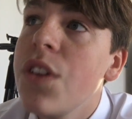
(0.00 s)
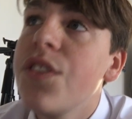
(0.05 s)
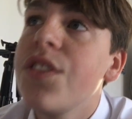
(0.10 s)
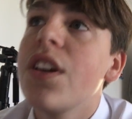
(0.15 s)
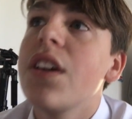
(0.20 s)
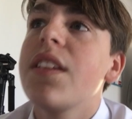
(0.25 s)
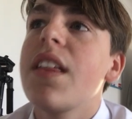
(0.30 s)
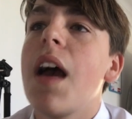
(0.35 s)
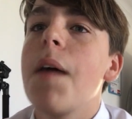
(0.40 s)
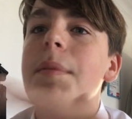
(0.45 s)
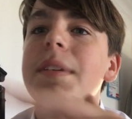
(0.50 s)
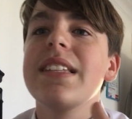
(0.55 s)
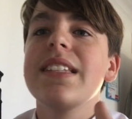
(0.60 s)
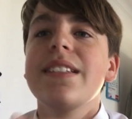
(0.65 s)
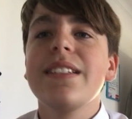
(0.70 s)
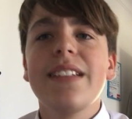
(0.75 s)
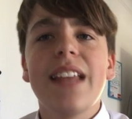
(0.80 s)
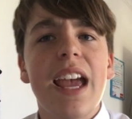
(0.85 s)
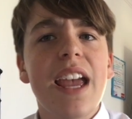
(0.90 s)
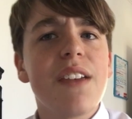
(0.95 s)
that'll be
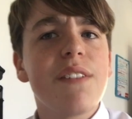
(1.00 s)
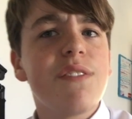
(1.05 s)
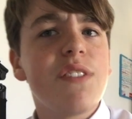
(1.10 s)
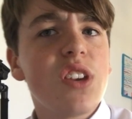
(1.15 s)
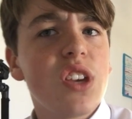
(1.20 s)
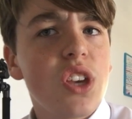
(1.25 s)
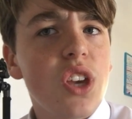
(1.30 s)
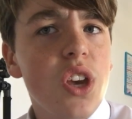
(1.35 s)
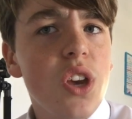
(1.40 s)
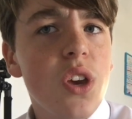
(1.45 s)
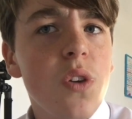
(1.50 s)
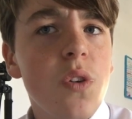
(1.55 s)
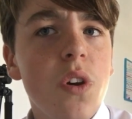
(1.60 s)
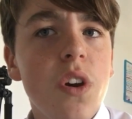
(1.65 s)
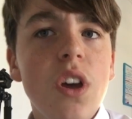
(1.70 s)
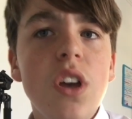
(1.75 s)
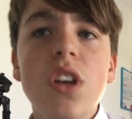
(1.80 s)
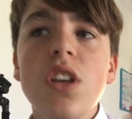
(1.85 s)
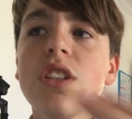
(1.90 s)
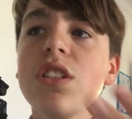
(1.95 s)
today for you.
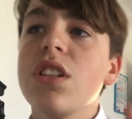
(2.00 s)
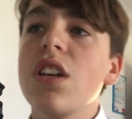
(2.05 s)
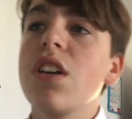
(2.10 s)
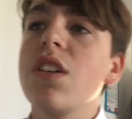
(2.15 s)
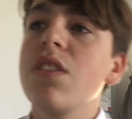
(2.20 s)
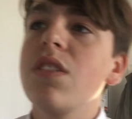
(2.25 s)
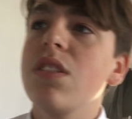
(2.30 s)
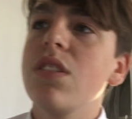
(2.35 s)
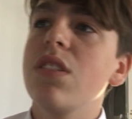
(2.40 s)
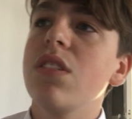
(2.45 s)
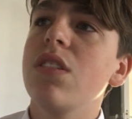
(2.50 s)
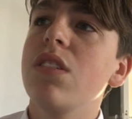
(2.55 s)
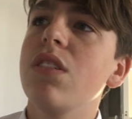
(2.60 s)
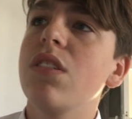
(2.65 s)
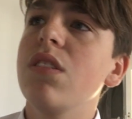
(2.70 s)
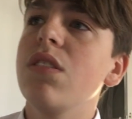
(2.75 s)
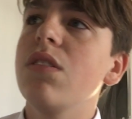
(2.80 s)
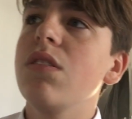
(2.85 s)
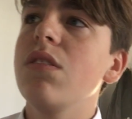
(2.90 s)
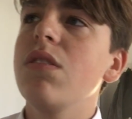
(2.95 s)
So
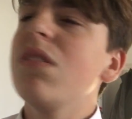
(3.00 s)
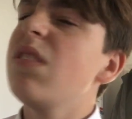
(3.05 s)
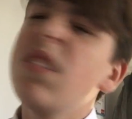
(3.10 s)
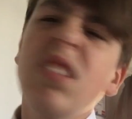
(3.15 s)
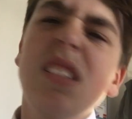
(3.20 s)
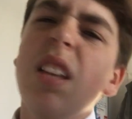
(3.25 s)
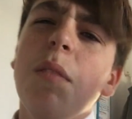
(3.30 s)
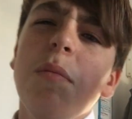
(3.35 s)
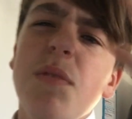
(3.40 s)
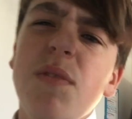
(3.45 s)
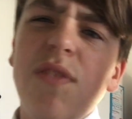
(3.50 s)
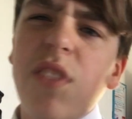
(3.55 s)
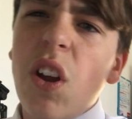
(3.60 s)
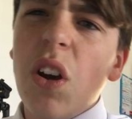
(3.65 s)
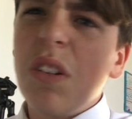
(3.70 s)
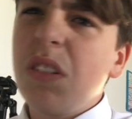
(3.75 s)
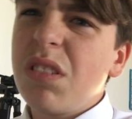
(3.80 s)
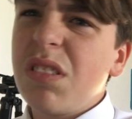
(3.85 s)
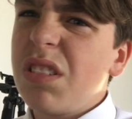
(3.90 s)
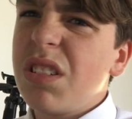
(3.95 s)
some
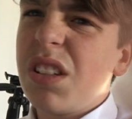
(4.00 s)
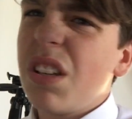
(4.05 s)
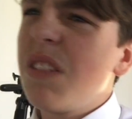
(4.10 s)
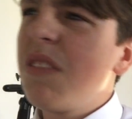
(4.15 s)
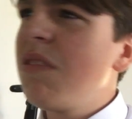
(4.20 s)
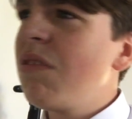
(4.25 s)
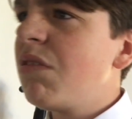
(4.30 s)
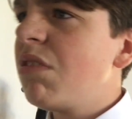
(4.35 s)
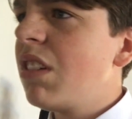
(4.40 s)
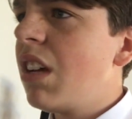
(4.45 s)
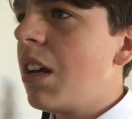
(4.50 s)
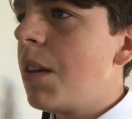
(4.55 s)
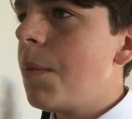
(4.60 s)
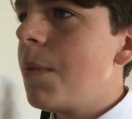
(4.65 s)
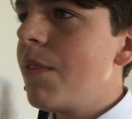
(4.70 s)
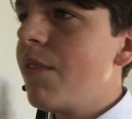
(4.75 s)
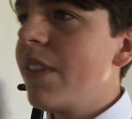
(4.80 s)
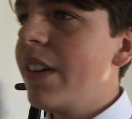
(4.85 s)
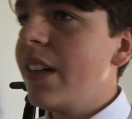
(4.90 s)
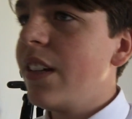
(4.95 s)
vlog soon is going to be
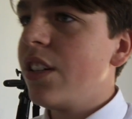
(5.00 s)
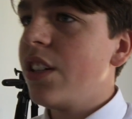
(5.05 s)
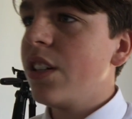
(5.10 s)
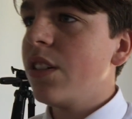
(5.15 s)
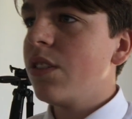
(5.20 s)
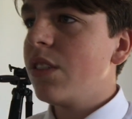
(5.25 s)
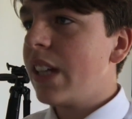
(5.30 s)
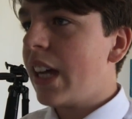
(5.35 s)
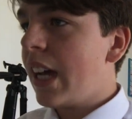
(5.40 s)
really chilled